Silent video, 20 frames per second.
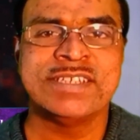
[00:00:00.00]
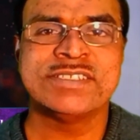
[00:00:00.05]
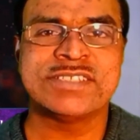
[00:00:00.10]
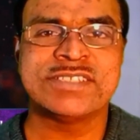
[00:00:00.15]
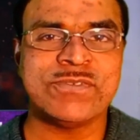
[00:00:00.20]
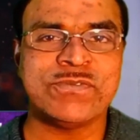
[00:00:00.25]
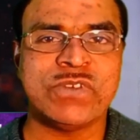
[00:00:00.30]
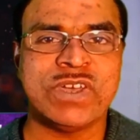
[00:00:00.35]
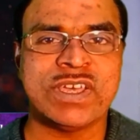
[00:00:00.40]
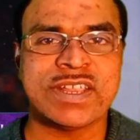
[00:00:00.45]

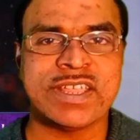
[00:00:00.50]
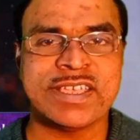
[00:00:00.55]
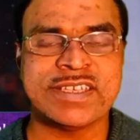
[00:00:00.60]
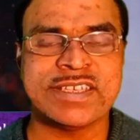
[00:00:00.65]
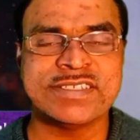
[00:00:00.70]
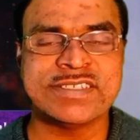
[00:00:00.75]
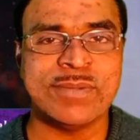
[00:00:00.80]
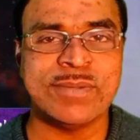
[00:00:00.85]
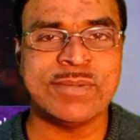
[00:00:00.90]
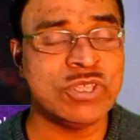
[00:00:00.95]
Say for
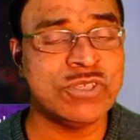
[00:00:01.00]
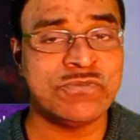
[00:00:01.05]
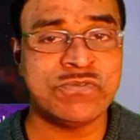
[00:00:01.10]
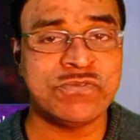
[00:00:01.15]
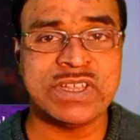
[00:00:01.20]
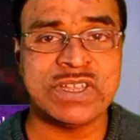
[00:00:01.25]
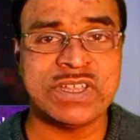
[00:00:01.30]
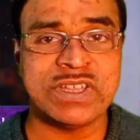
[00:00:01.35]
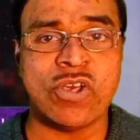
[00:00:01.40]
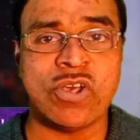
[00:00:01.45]
example, if
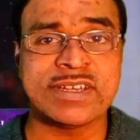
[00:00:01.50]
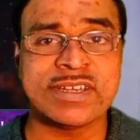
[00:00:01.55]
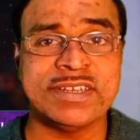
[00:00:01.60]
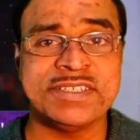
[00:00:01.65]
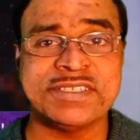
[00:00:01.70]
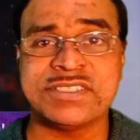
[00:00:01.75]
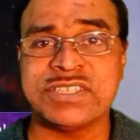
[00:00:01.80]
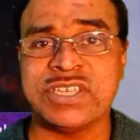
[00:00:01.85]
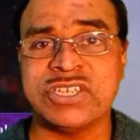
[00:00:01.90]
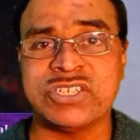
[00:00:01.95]
an
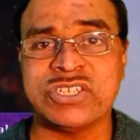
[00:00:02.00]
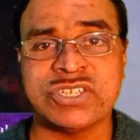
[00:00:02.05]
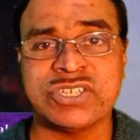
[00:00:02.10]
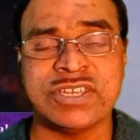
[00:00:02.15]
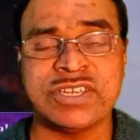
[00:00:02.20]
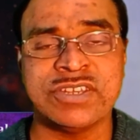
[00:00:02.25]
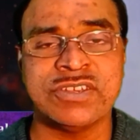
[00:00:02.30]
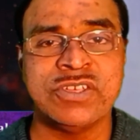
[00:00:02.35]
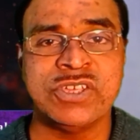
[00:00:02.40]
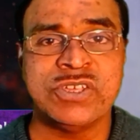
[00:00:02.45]

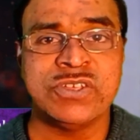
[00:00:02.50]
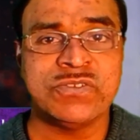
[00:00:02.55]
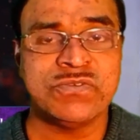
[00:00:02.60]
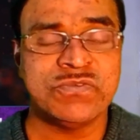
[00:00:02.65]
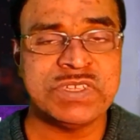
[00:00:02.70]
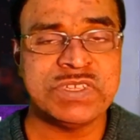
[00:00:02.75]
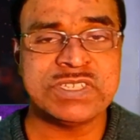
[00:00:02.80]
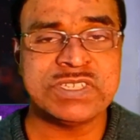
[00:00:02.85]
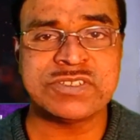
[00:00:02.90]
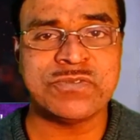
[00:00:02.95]
organization
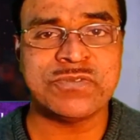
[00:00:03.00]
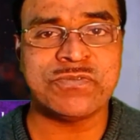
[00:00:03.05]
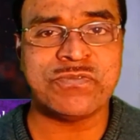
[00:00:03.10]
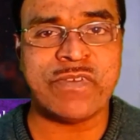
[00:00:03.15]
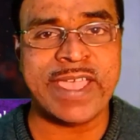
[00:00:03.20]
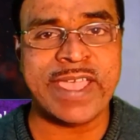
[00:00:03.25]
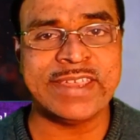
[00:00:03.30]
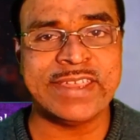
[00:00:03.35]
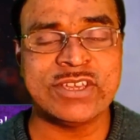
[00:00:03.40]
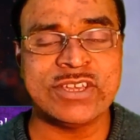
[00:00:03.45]
is to
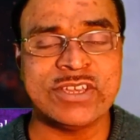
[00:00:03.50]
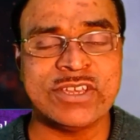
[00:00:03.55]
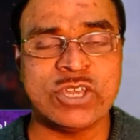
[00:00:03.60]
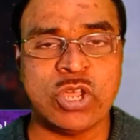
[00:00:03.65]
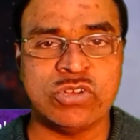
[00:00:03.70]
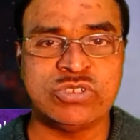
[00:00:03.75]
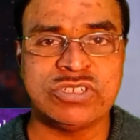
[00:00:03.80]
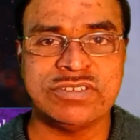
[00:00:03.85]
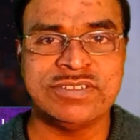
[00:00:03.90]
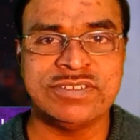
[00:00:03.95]
find
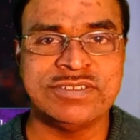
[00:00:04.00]
out